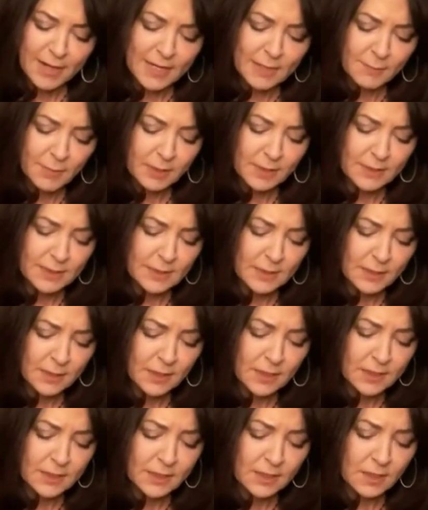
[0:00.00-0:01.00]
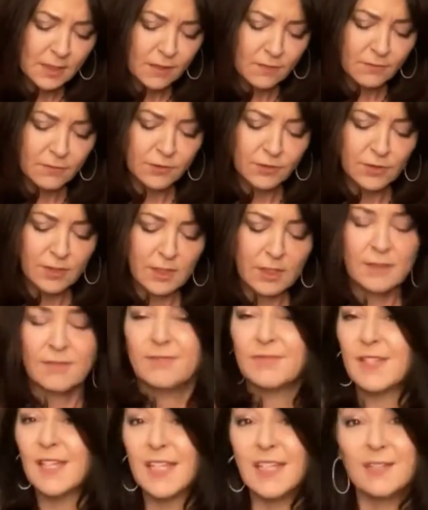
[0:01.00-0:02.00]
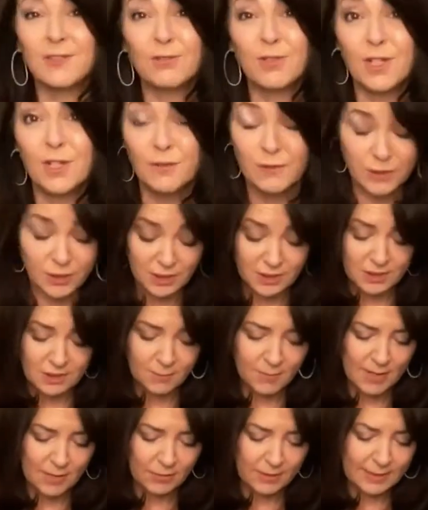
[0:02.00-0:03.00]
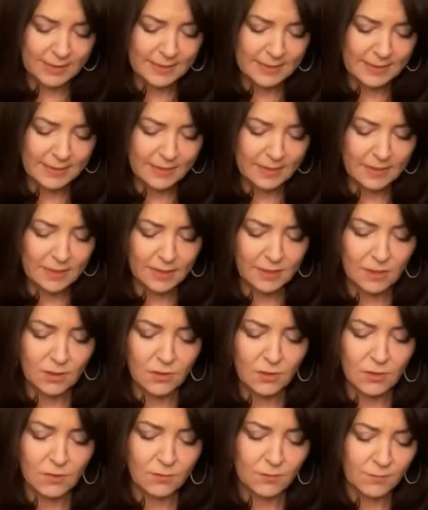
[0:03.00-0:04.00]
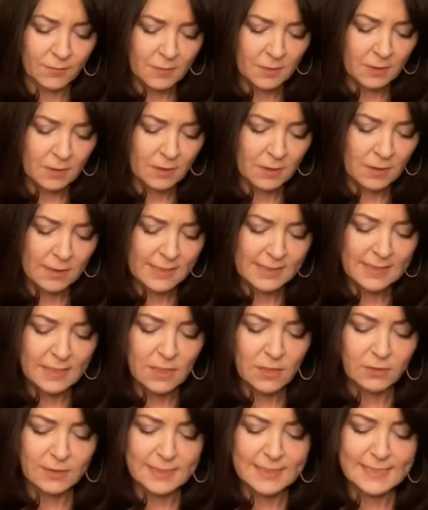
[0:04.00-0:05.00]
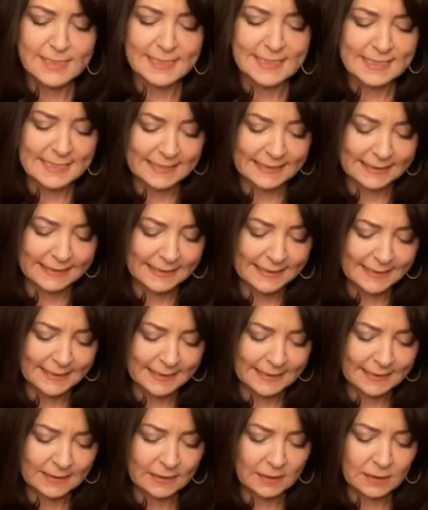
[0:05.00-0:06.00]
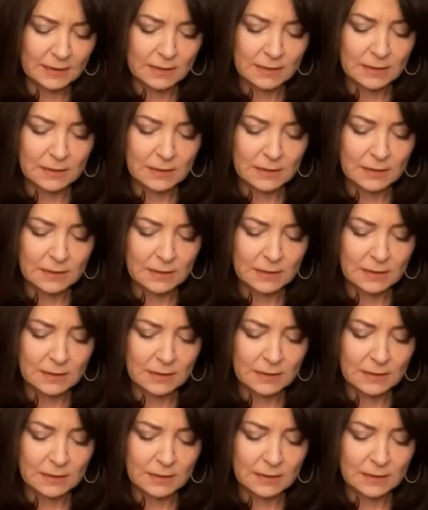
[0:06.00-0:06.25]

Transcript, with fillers: paint because it does cover, it, it'll cover just about anything, y'all. As long as it's clean.